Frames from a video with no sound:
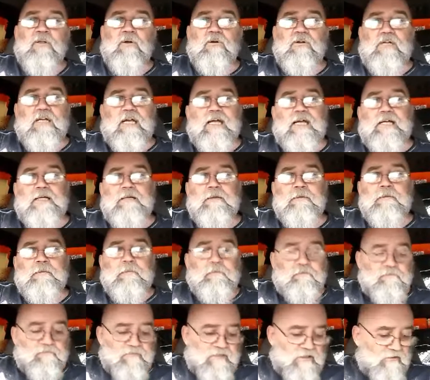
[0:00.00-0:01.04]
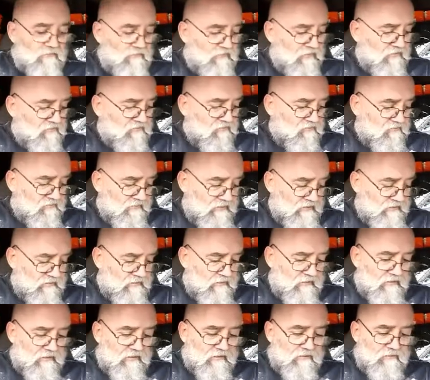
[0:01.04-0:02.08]
Okay, now this is
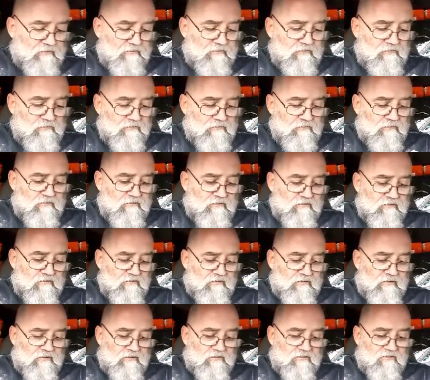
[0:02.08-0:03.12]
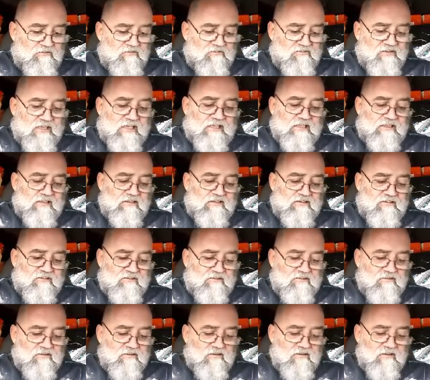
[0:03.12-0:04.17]
in uh, in Second
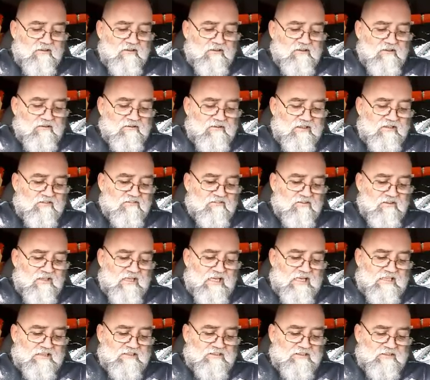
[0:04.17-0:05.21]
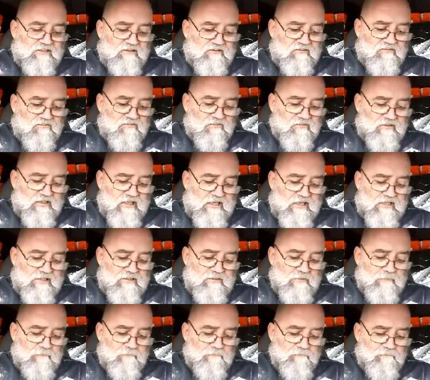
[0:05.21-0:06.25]
Thessalonians,
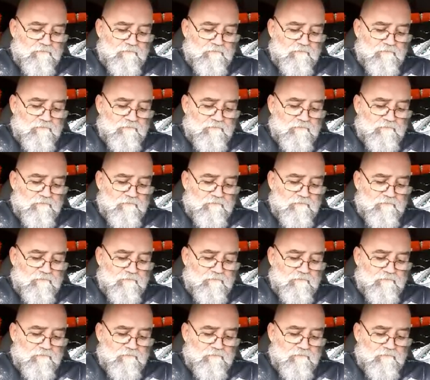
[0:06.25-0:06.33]
okay?